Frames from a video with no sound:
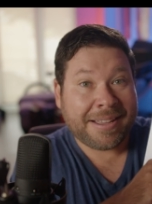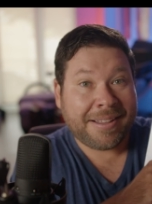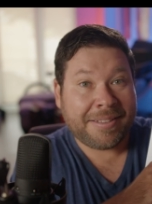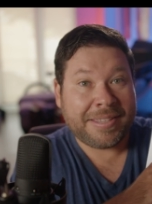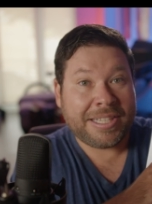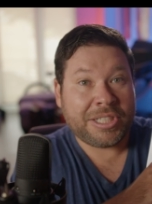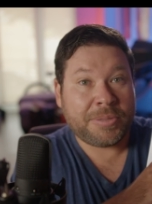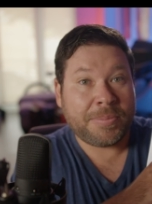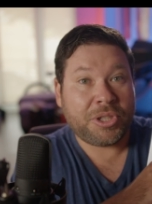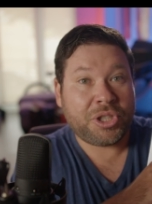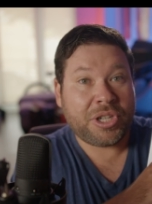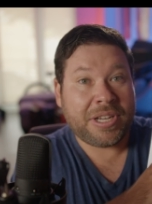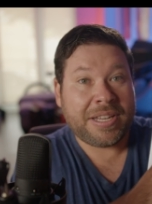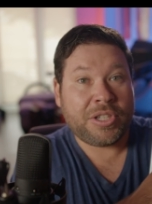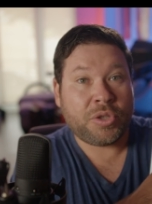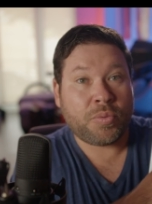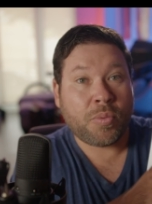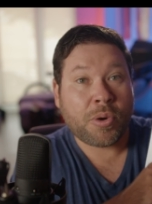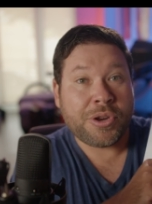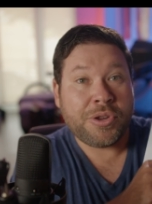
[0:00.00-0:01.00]
on these
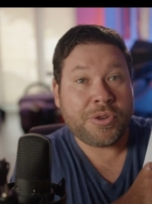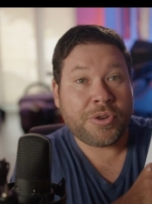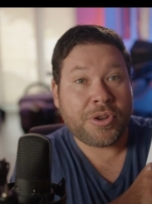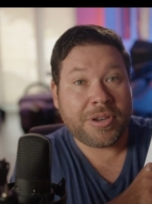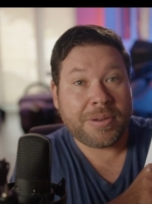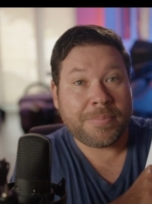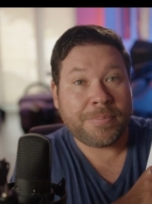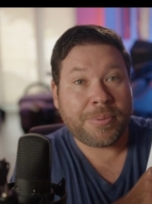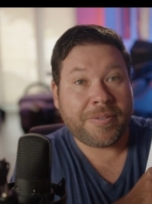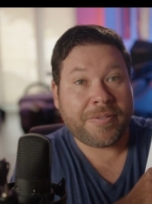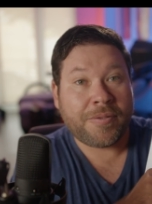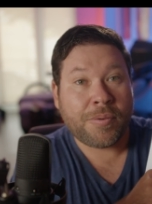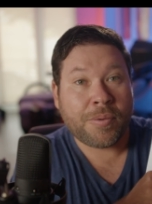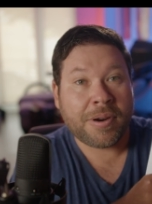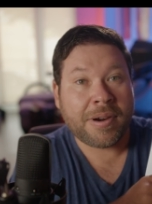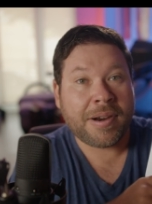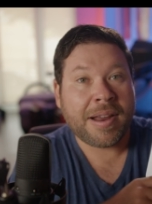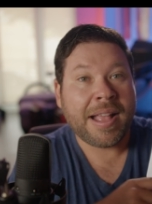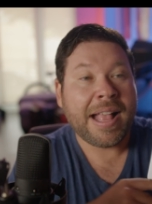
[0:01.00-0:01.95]
machines where you couldn't before.